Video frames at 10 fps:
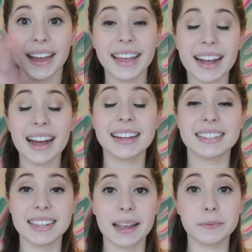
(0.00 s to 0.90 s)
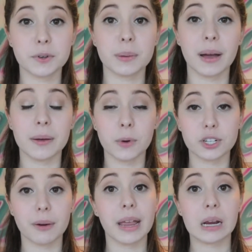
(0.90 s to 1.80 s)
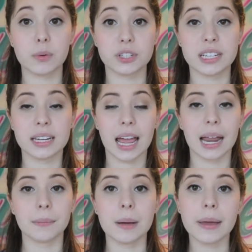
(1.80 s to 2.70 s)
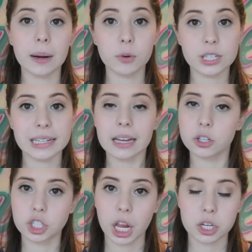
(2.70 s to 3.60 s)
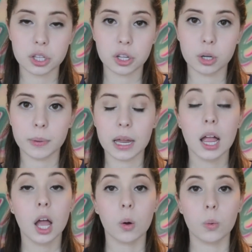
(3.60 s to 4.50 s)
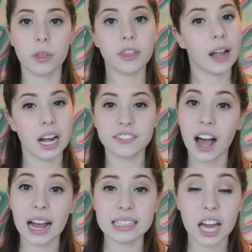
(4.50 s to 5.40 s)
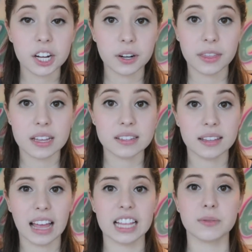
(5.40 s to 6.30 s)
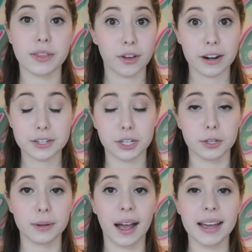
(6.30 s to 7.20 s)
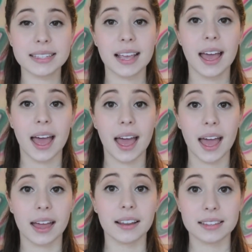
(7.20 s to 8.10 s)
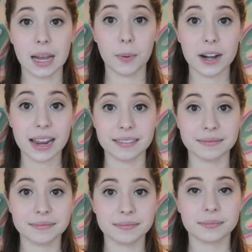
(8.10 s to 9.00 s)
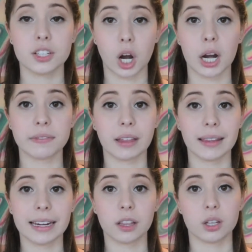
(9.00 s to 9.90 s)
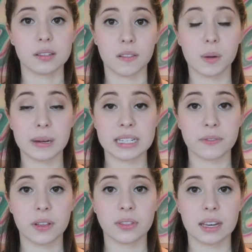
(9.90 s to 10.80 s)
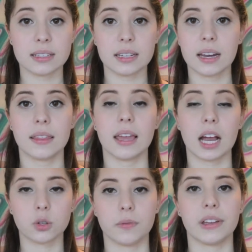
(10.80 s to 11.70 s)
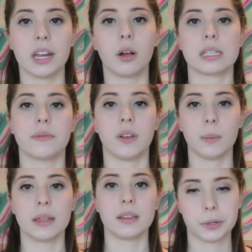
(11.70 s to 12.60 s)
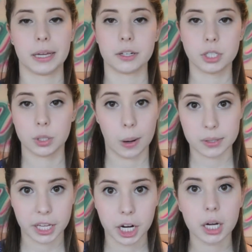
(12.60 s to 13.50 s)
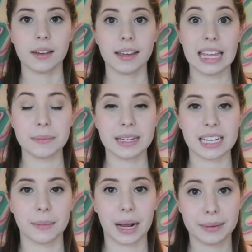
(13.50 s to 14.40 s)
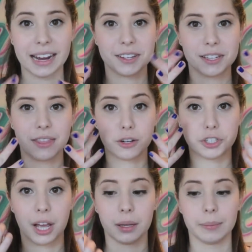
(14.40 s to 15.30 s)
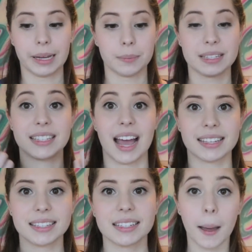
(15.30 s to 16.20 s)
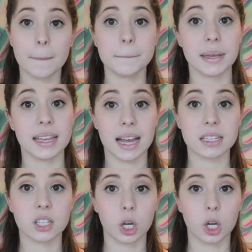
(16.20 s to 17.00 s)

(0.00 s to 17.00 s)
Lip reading: Hey guys, today I'm doing my winter makeup routine, and my makeup routine has changed a little bit with the kind of eyeliner and things like that, so I thought I'd show you guys, and let's hop right in. Sorry if the lighting looks a little bit different than it did in the actual video because I'm filming this like 2 hours later. In the meantime, I got my nails done. They're gel. I'm like obsessed. P.S.